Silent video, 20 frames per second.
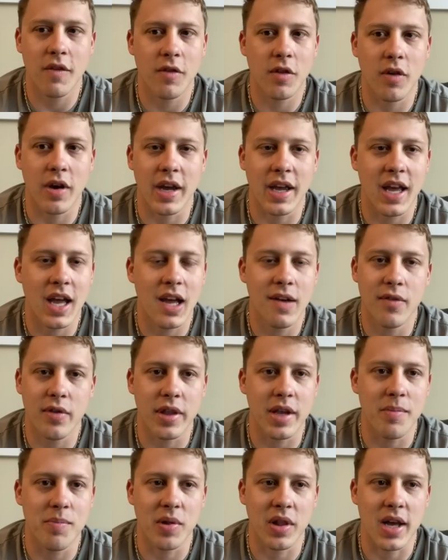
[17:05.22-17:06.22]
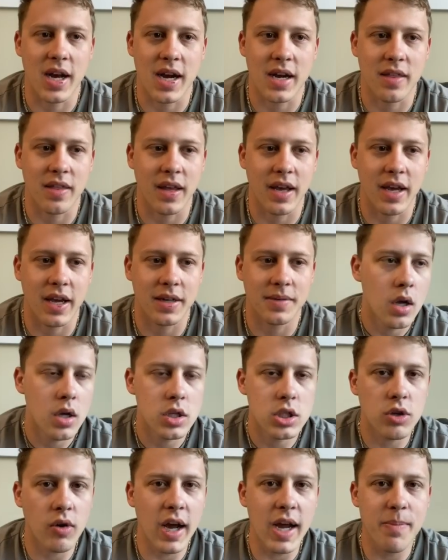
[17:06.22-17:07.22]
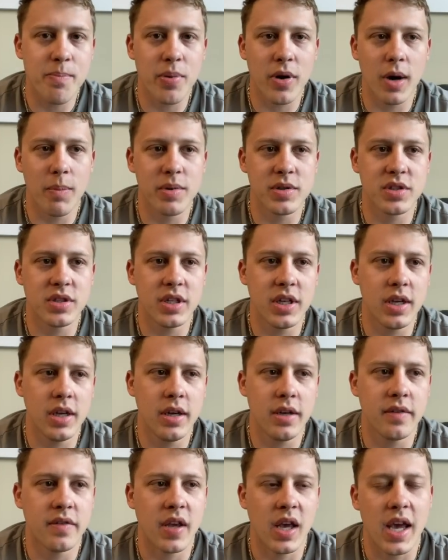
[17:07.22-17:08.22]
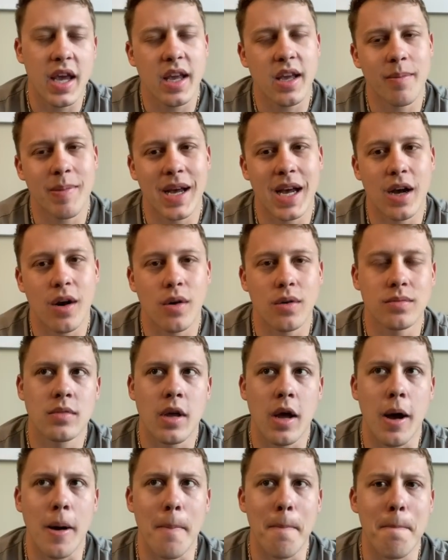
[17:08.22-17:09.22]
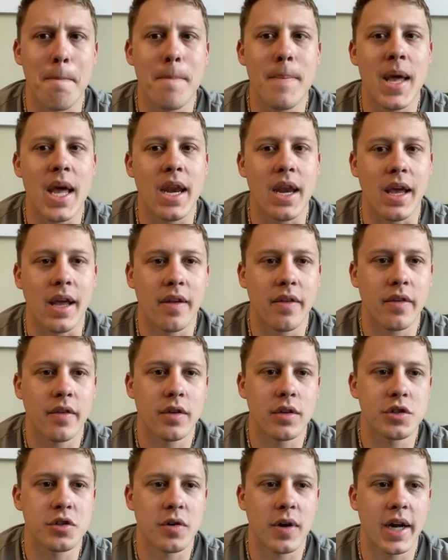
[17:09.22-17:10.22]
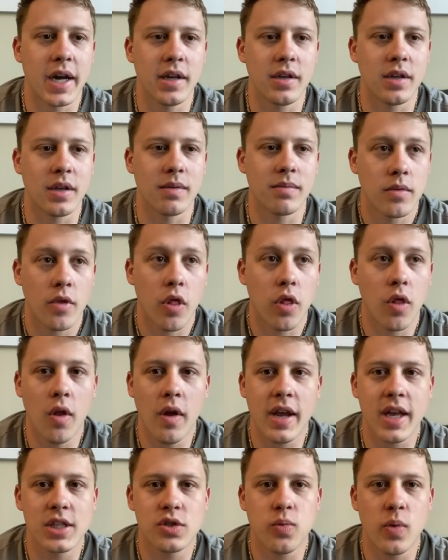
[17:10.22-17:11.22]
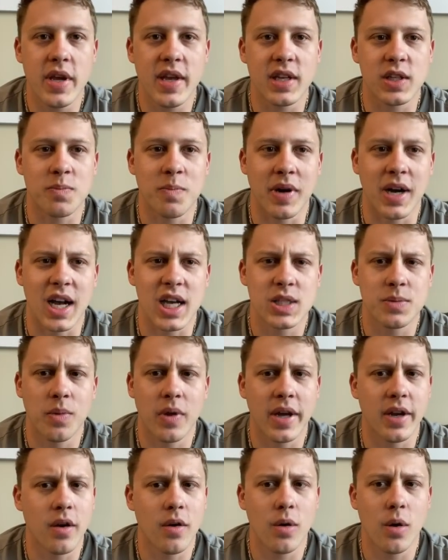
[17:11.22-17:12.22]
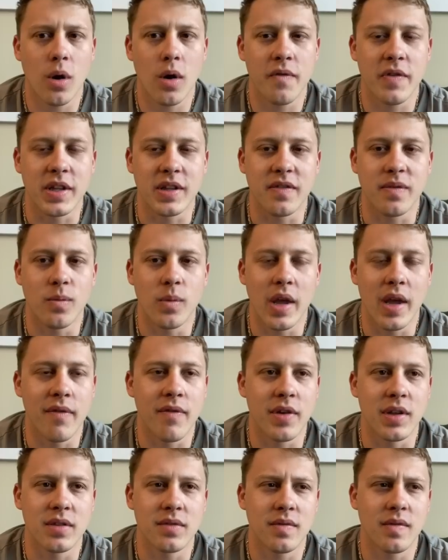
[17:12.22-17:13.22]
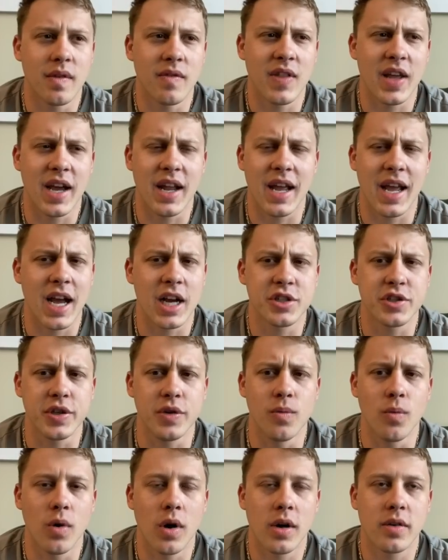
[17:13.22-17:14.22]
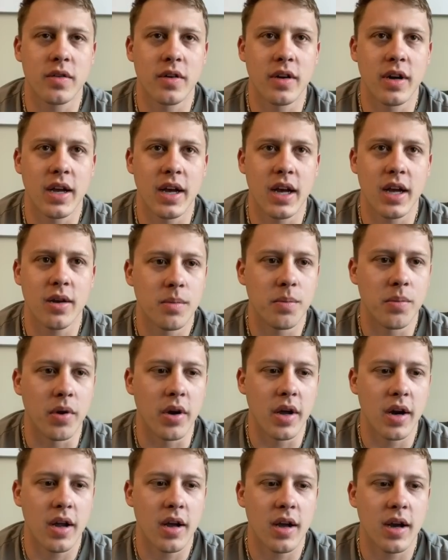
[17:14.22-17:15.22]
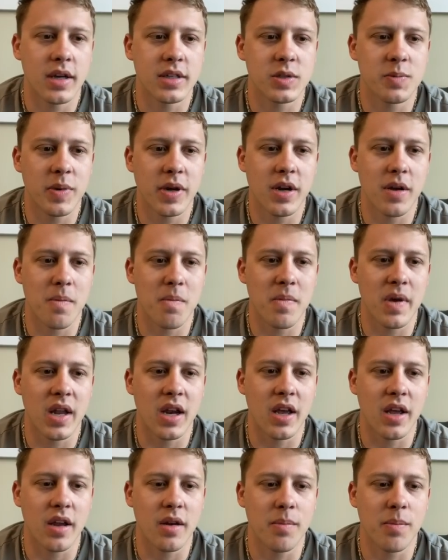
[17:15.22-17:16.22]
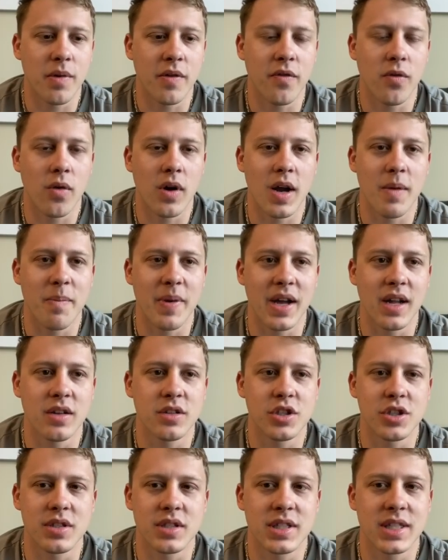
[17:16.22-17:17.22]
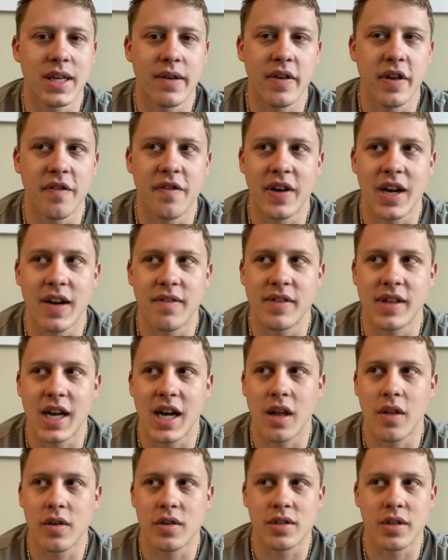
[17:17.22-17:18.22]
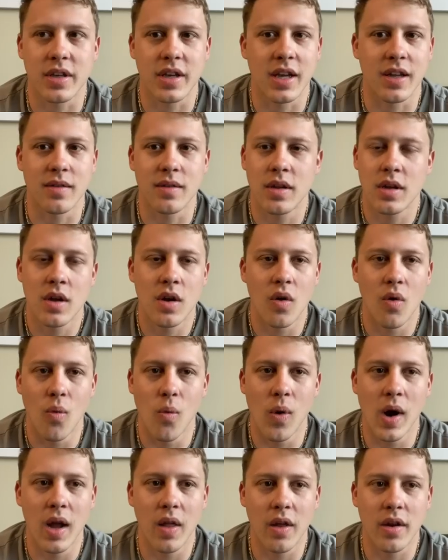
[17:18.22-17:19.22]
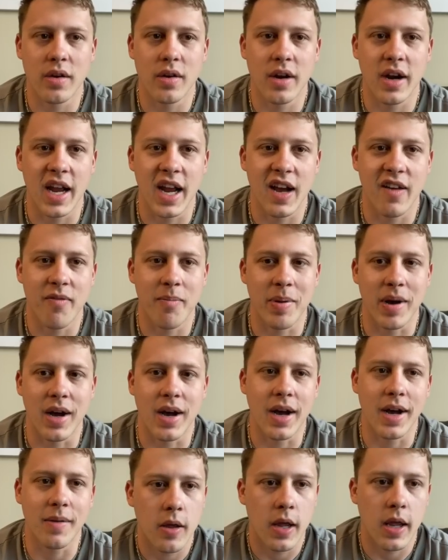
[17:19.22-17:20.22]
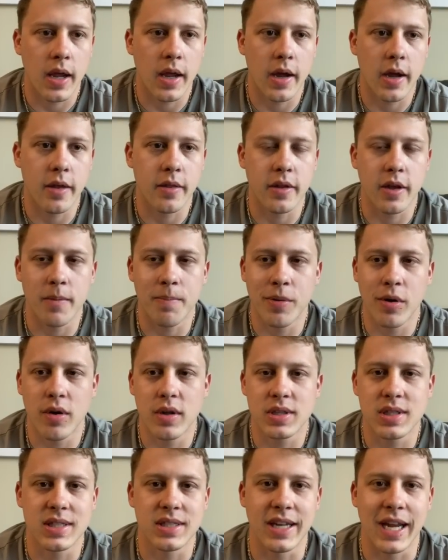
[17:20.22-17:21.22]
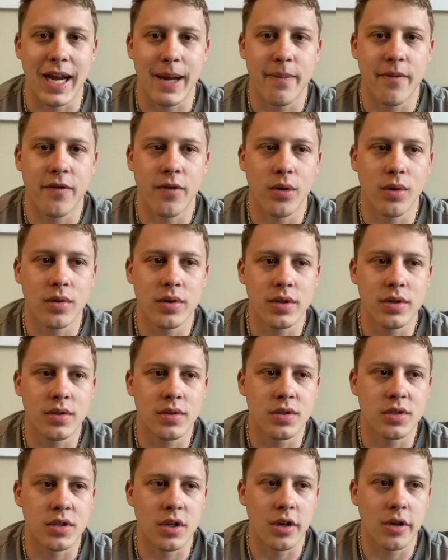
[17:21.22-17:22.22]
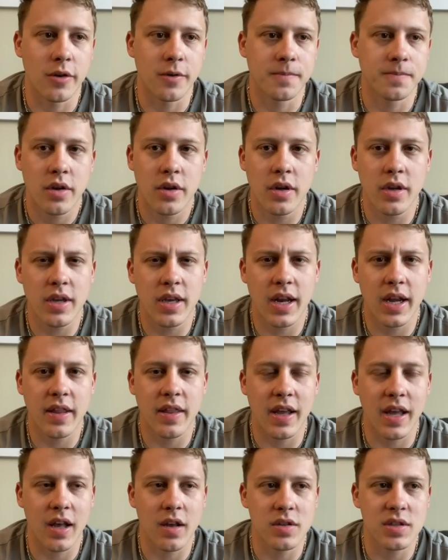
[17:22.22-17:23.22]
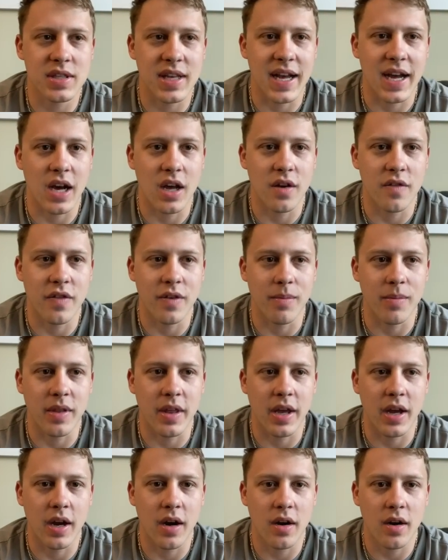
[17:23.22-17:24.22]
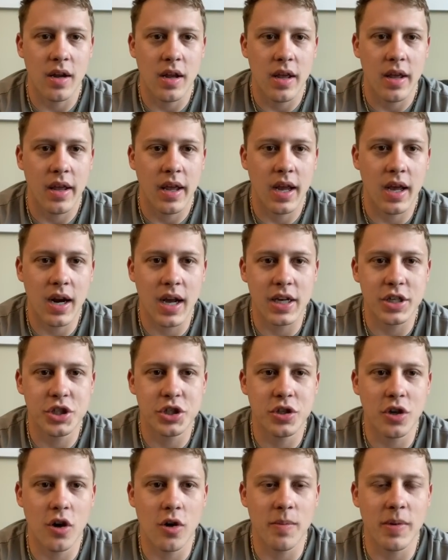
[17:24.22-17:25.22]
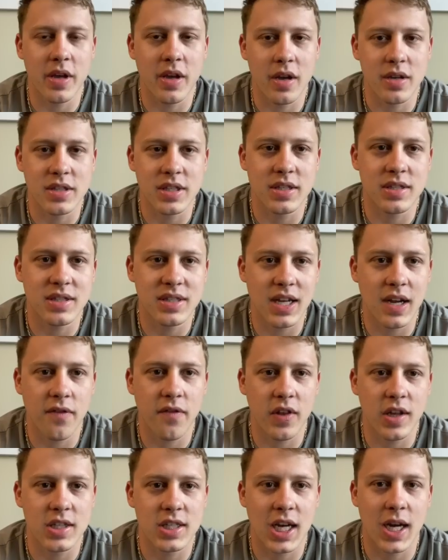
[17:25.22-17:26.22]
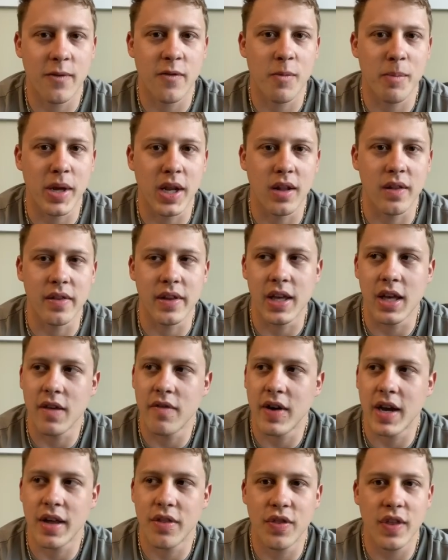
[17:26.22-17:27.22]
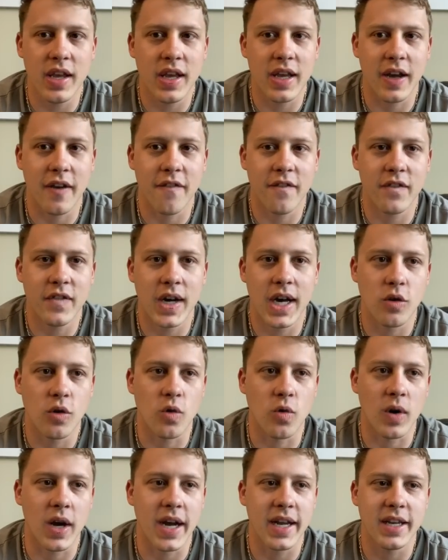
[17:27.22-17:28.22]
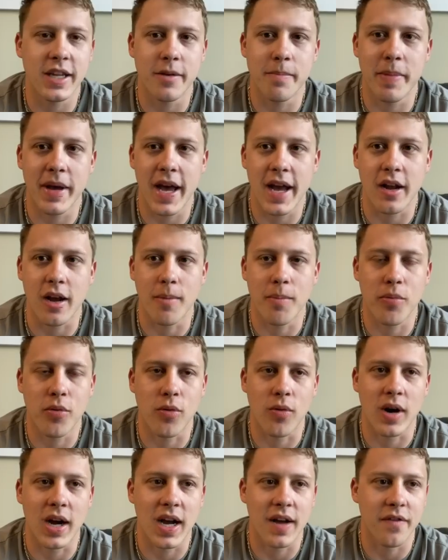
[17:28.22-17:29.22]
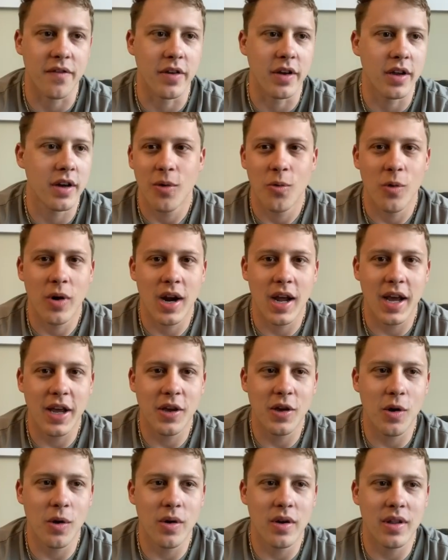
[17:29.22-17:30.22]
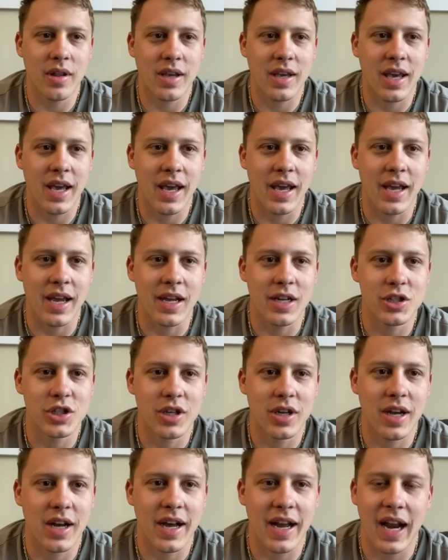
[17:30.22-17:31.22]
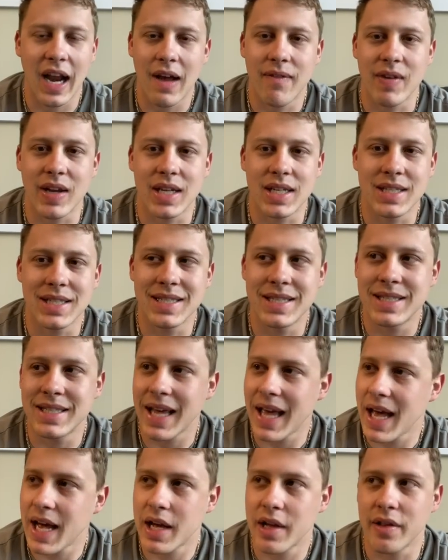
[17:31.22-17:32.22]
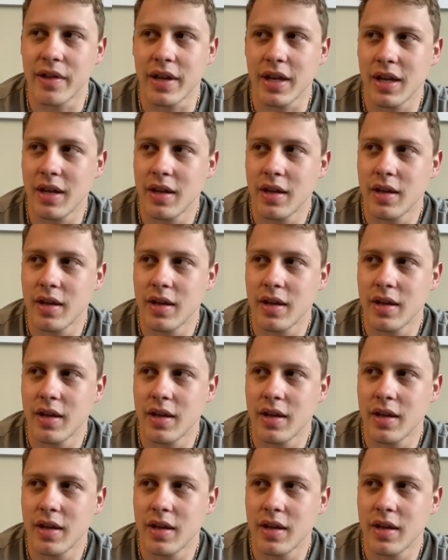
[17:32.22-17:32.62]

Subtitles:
though I heavily block that. So I purposely take about a minute trying to look as weak as possible. I don't know if that actually worked or not, but I spent a minute before I bet just $75, again, well under half pot, and the opponent snap folded, so couldn't get anything else out of him there. And I show because it's definitely time for me to leave. I think I grinded back a profit. When I go to the cage, I have exactly